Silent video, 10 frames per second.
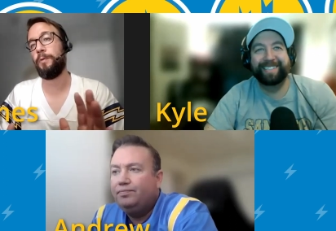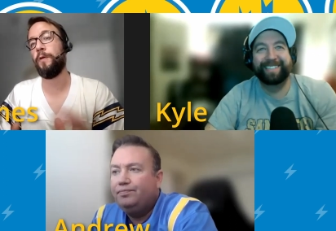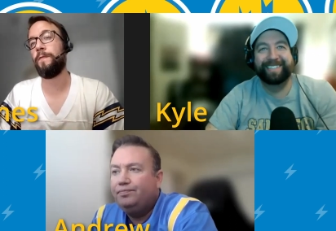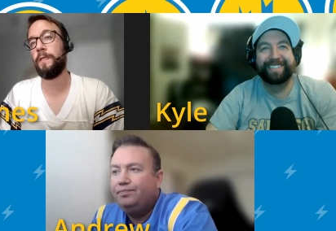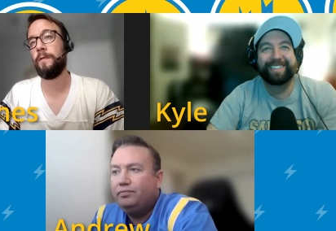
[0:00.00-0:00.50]

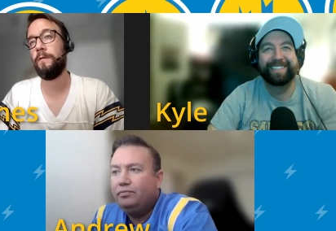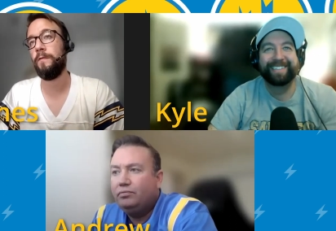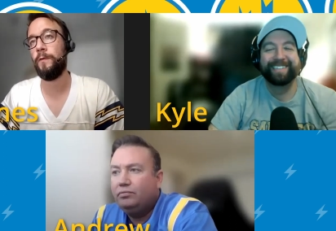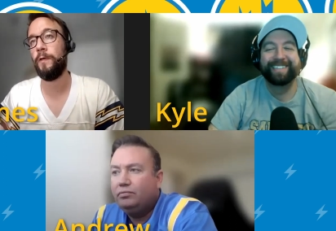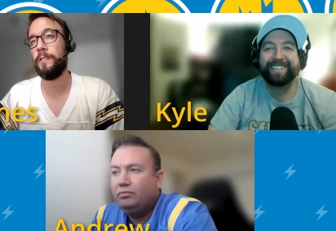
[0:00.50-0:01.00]
Speaker 1: perfect
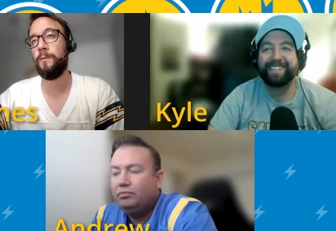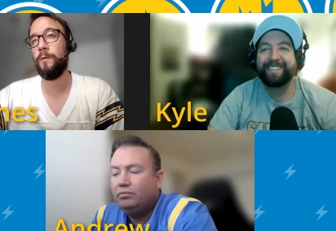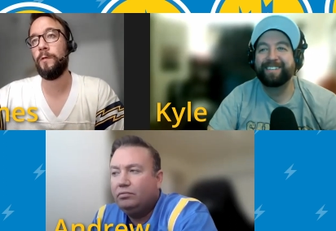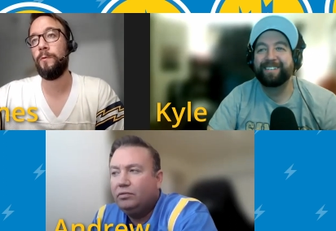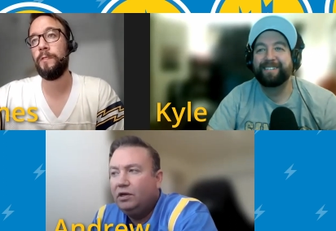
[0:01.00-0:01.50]
for us to
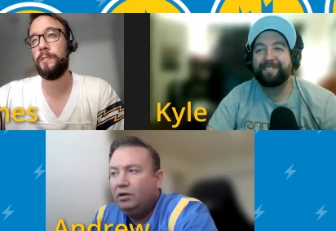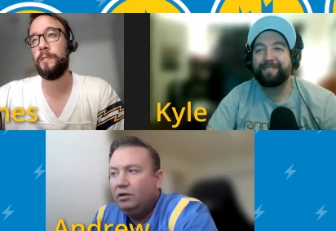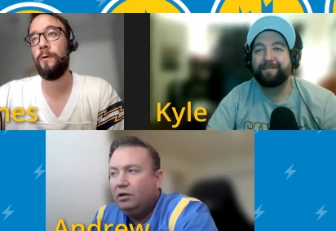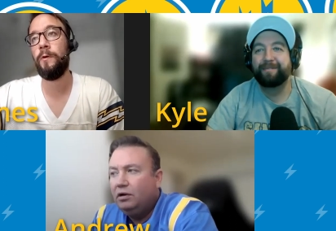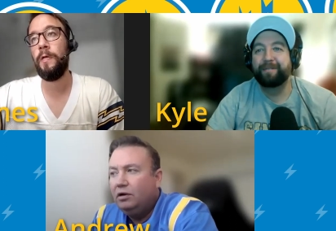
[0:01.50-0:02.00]
work with.
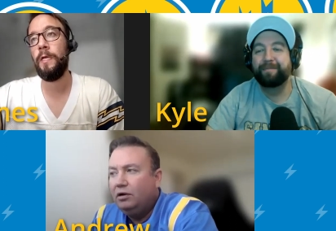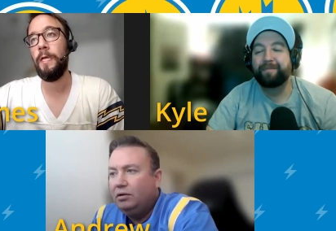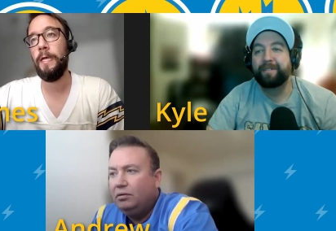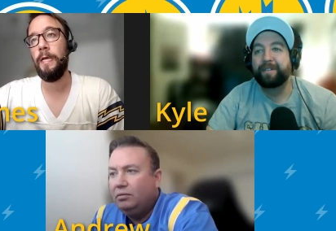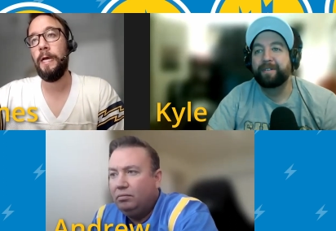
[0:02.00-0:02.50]
So right.
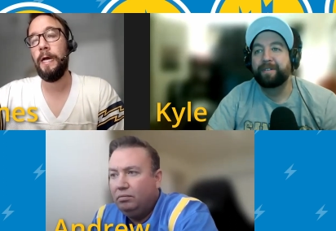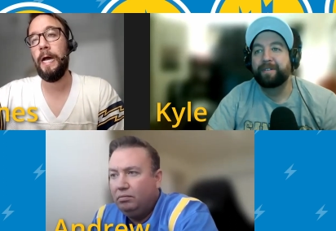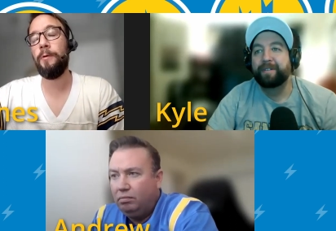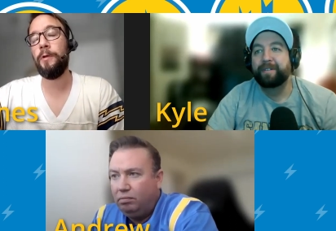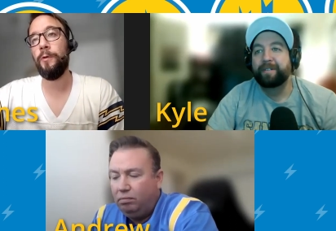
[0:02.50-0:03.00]

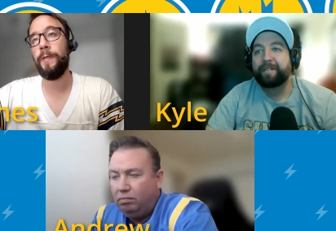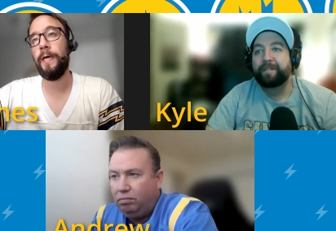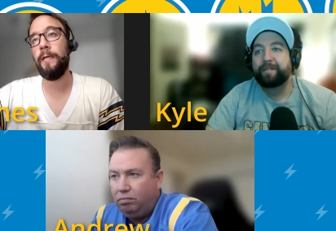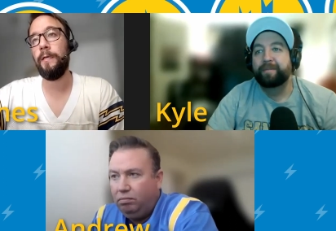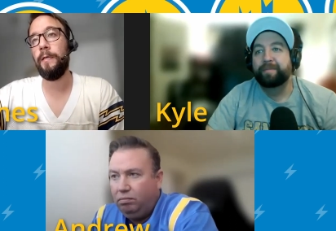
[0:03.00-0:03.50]
I would go with
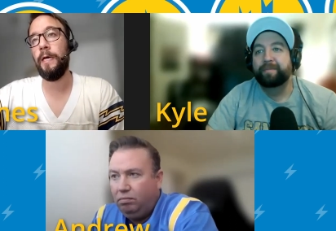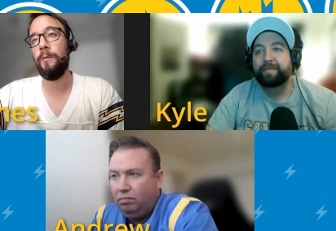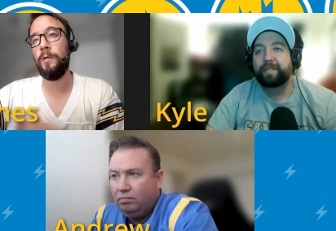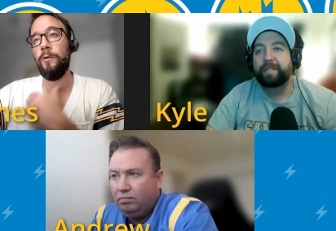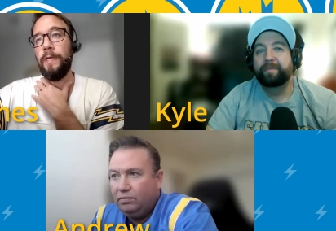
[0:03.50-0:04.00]
that. I
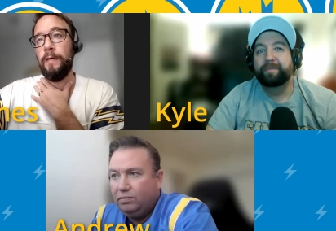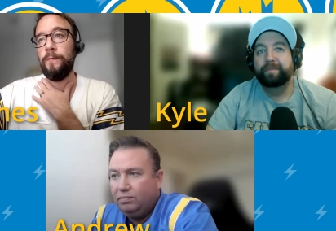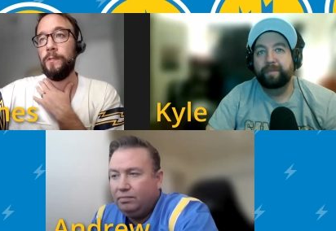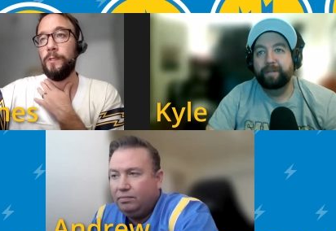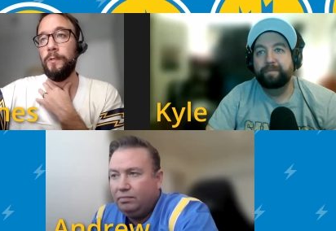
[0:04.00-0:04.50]
would go with
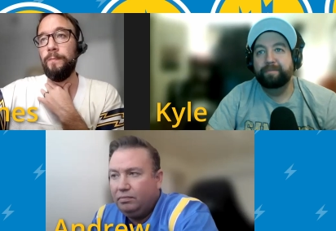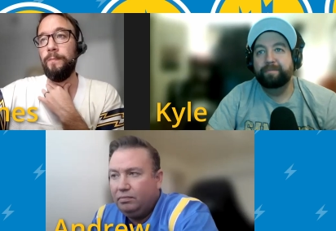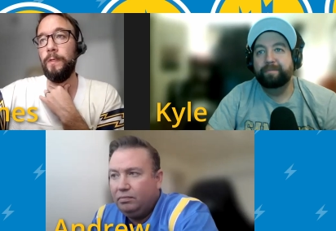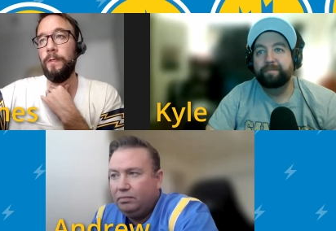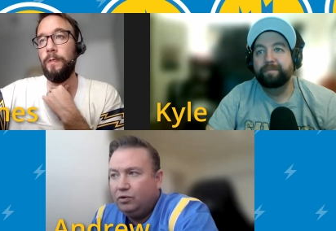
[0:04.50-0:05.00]
that for sure.
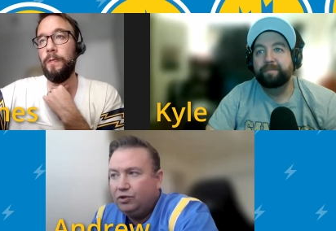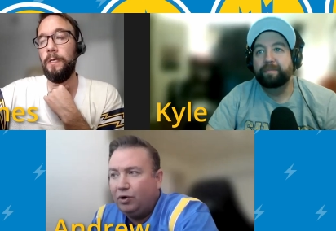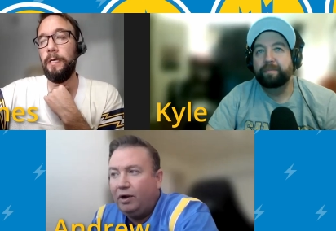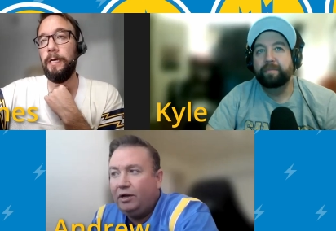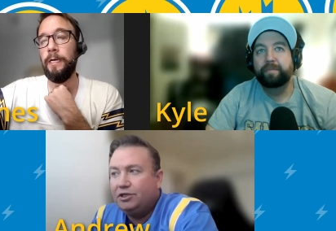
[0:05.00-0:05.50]

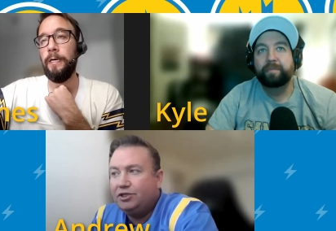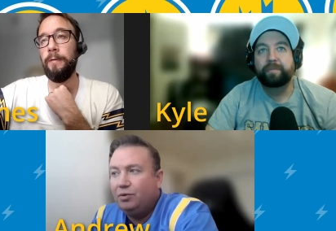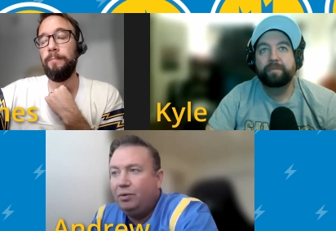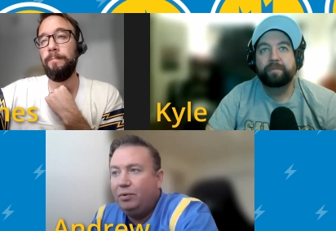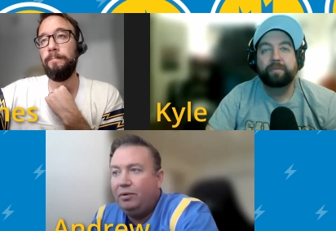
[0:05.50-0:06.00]
So, I, um,
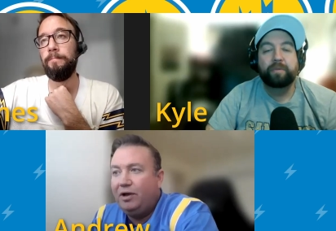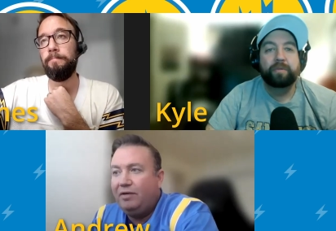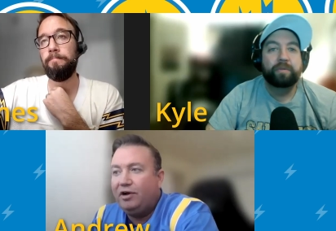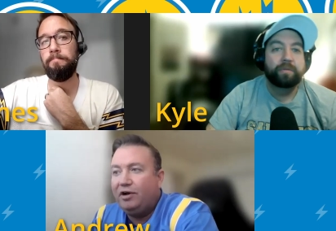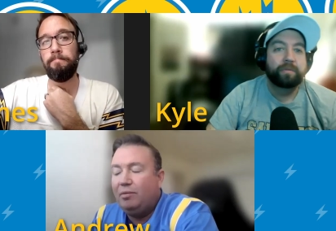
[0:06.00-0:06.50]
so
Speaker 2: we, we
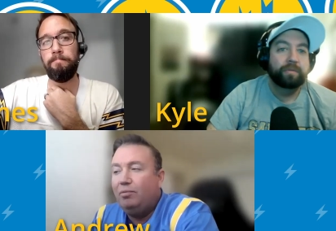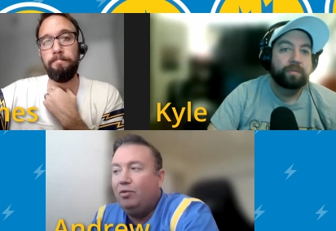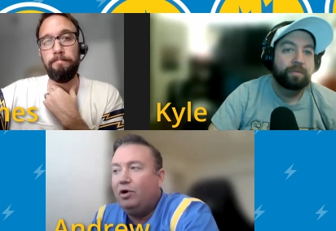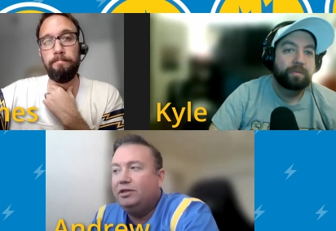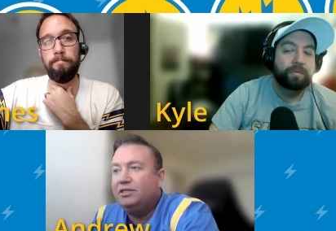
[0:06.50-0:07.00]
have a couple
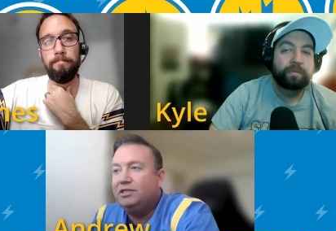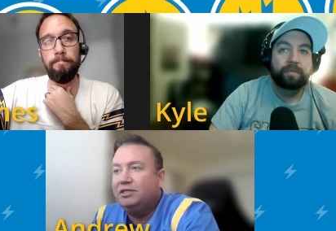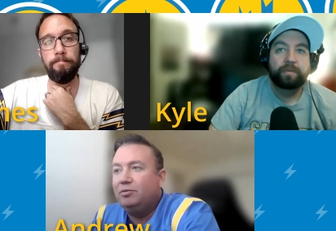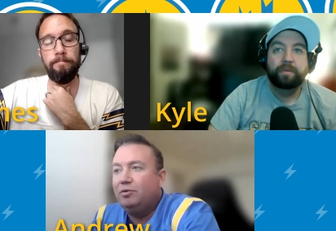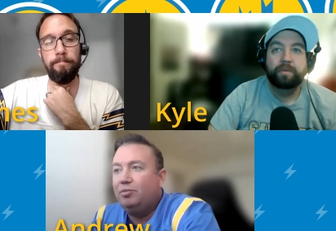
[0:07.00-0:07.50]
more on this
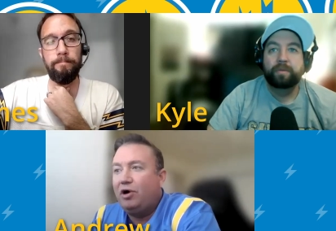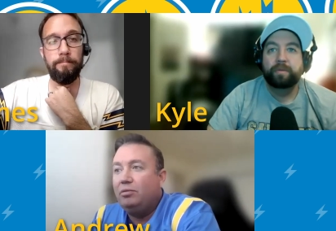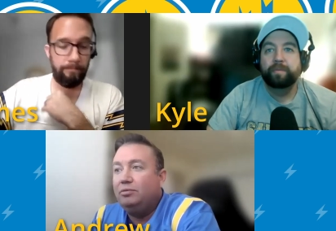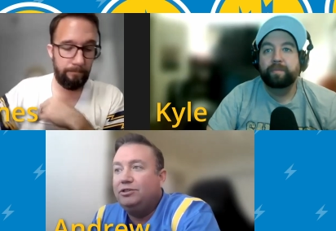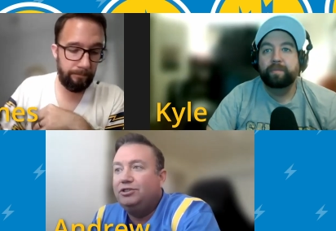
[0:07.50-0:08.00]
list that we
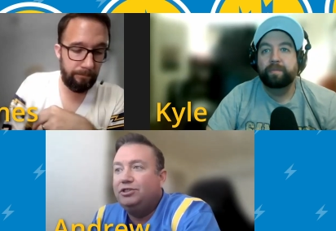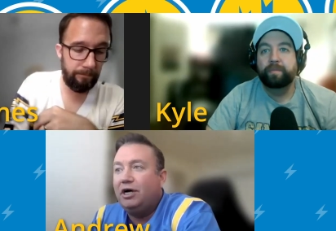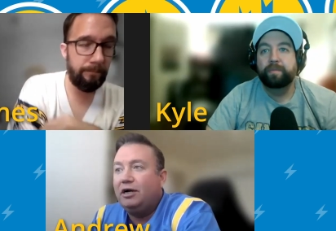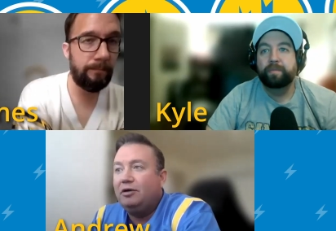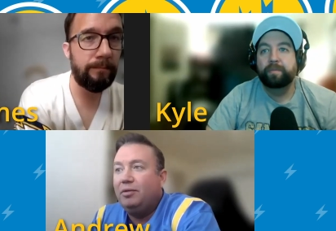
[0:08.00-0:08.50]
probably should
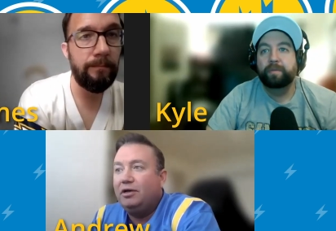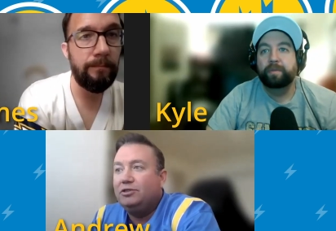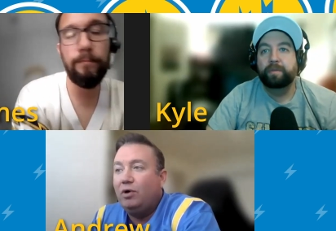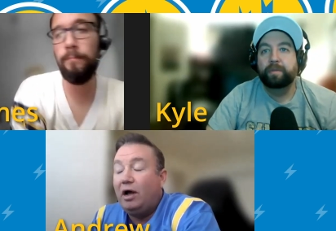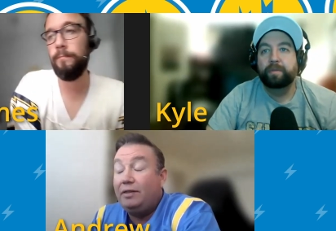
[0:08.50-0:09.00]
talk about
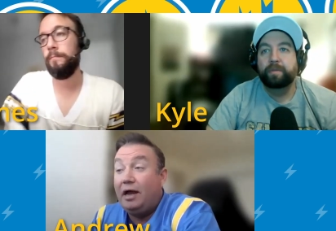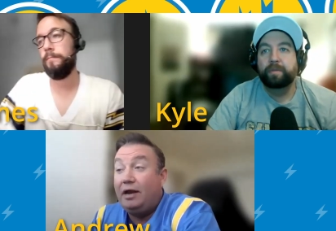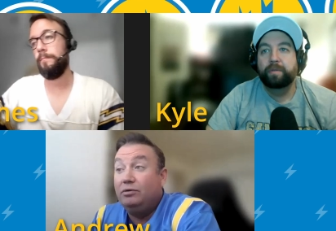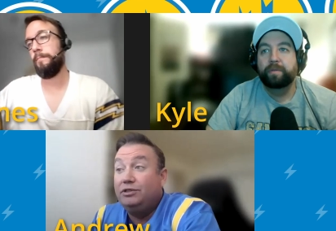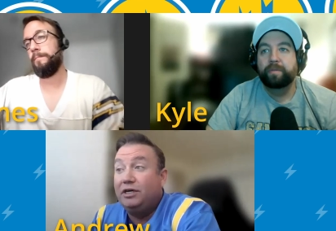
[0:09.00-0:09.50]
as well. I,
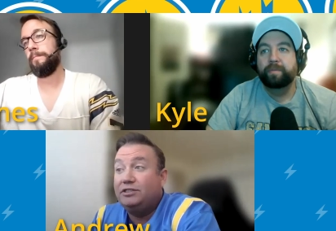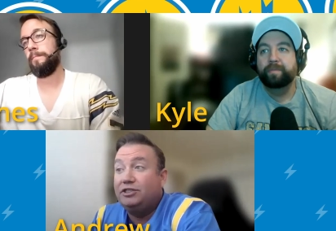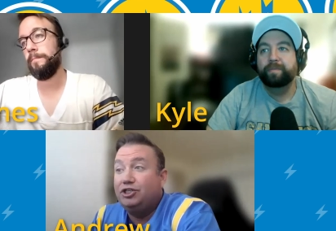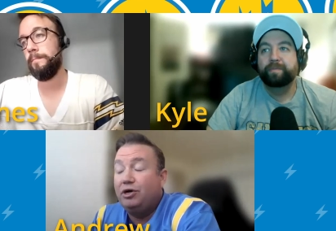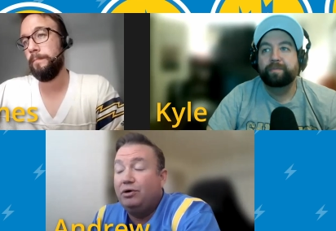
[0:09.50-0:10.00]
I know
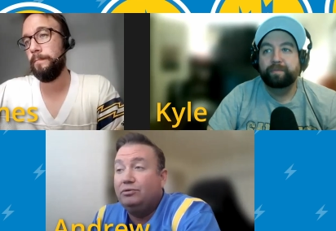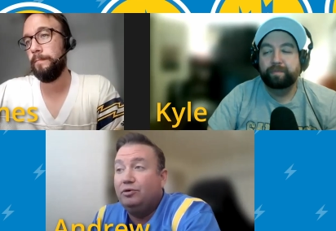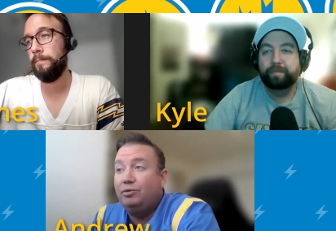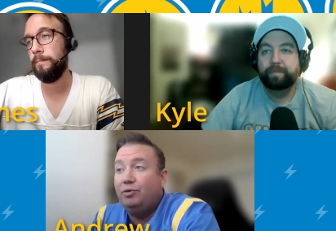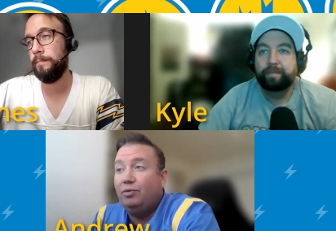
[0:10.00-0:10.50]
Justin Jones
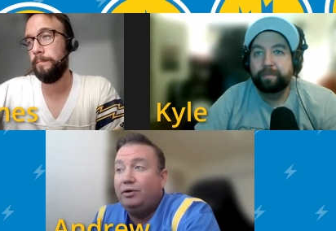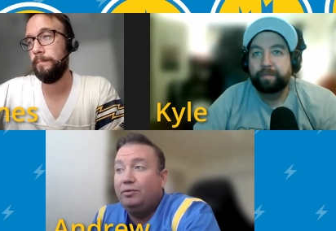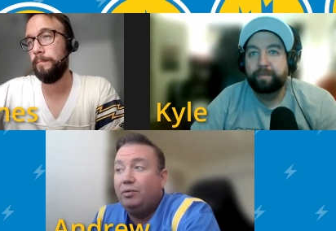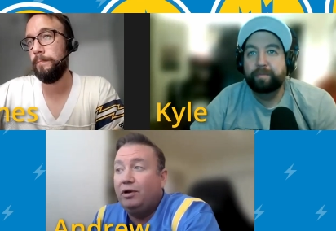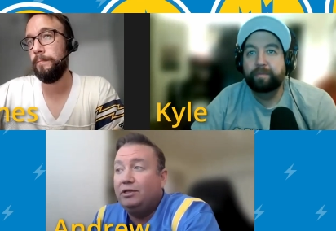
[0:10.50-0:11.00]
would be
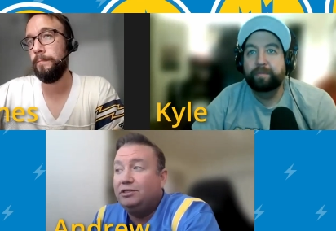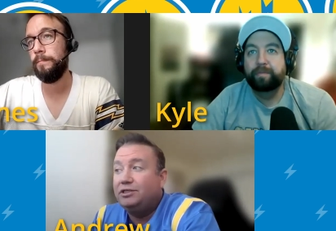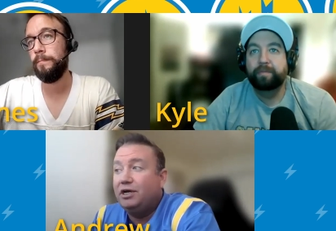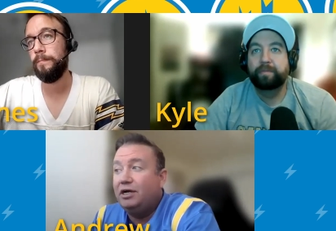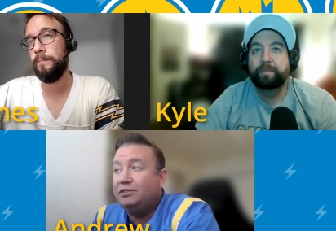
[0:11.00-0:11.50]
one we want to
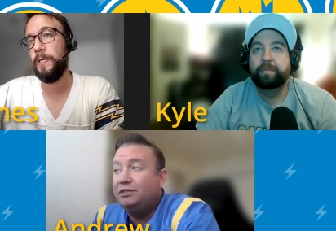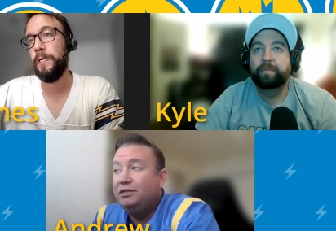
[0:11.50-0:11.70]
discuss.